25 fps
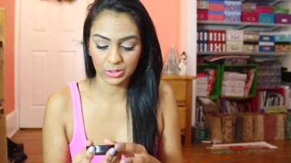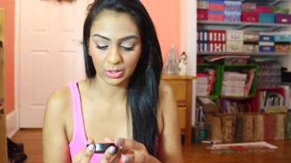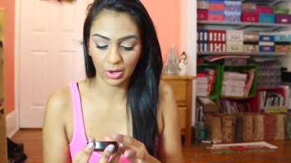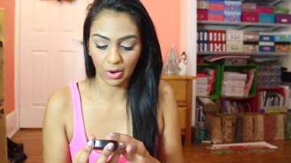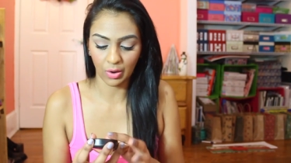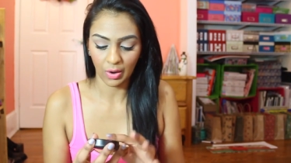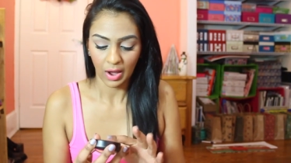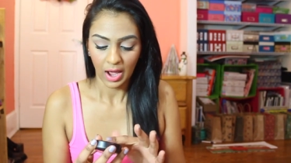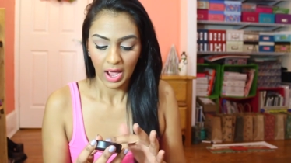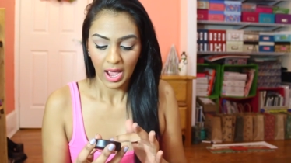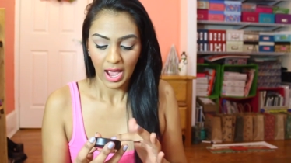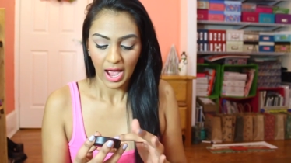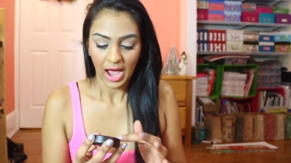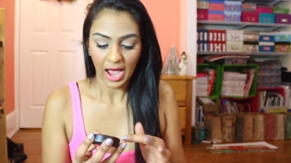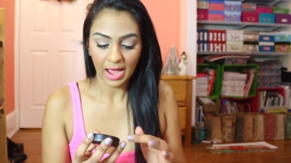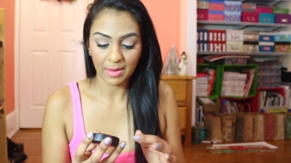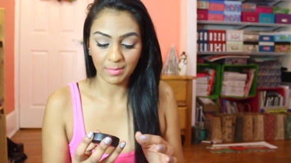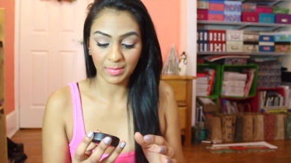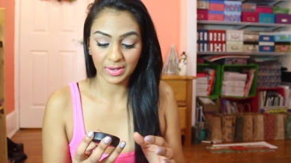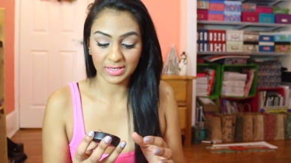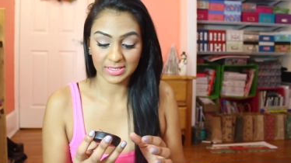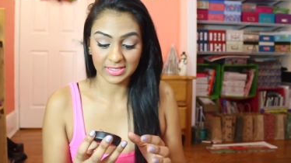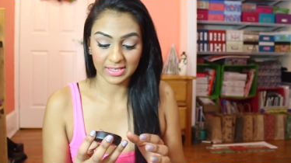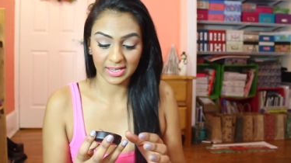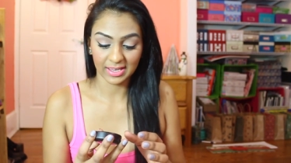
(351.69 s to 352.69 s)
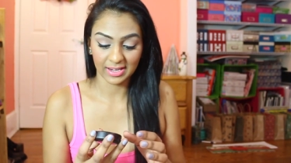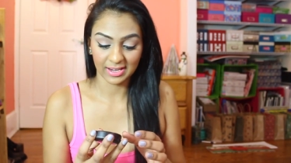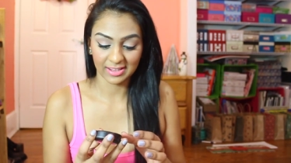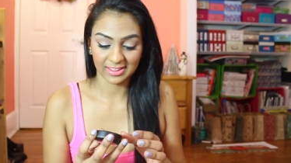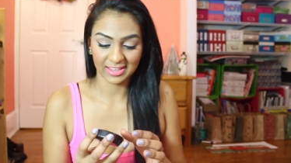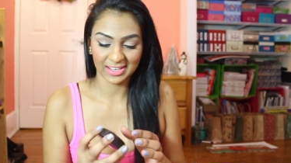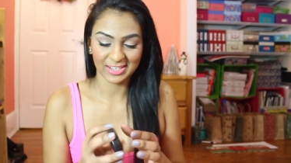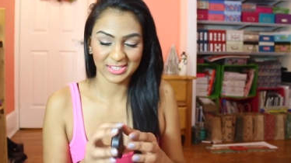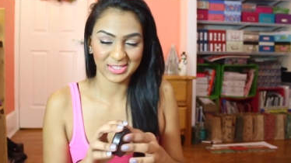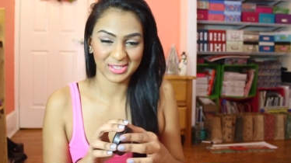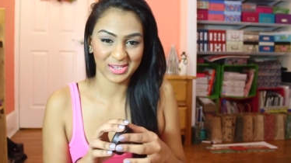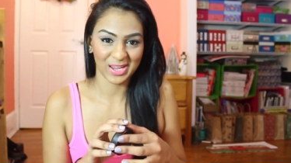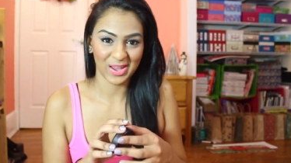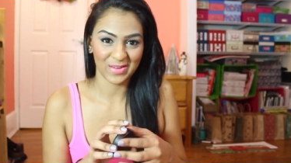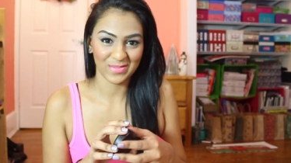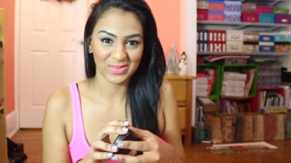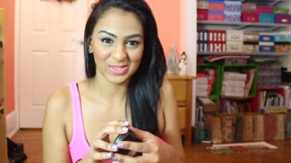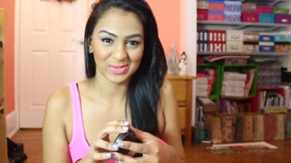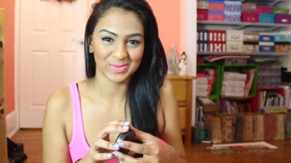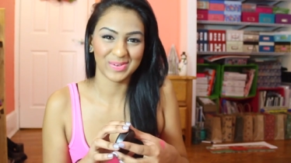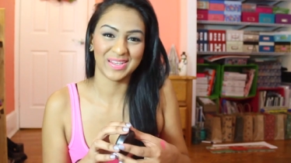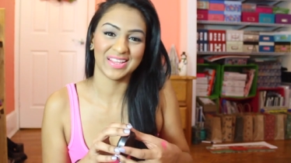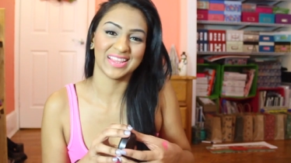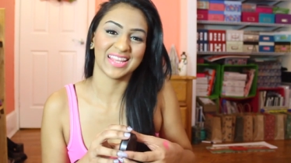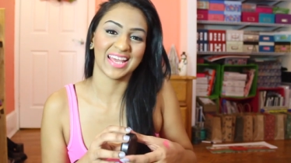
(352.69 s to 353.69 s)
so I'm excited that she gave
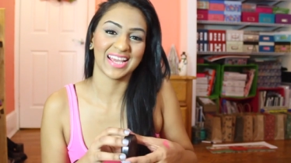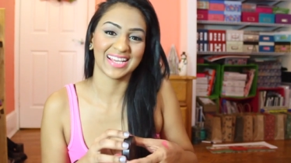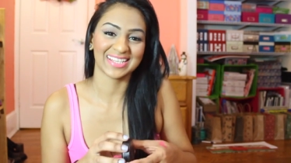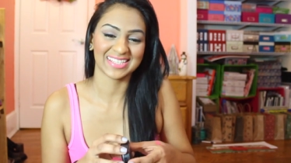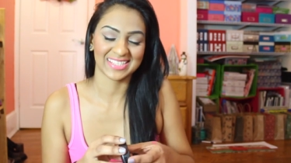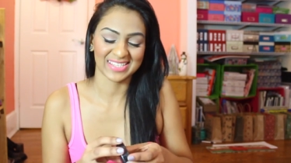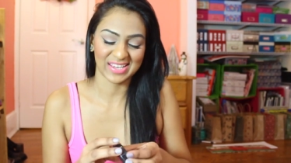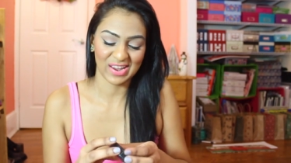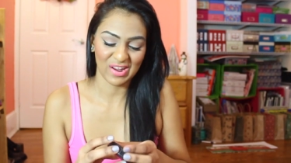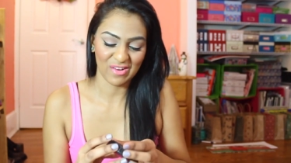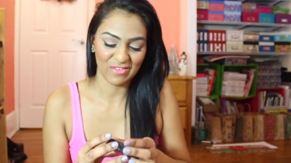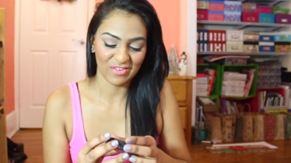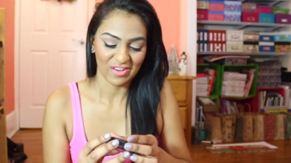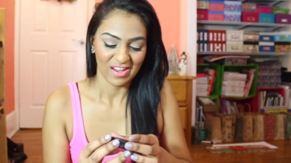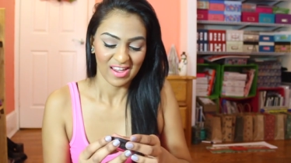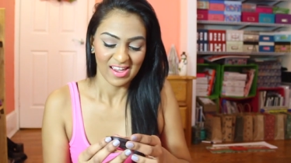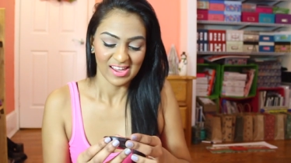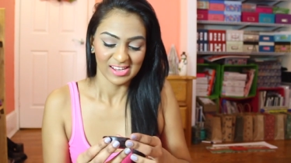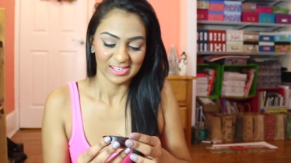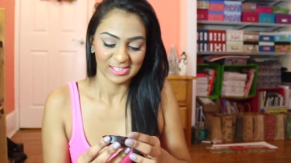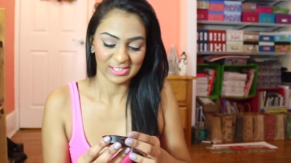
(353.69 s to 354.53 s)
it to me. Thanks, Tiff.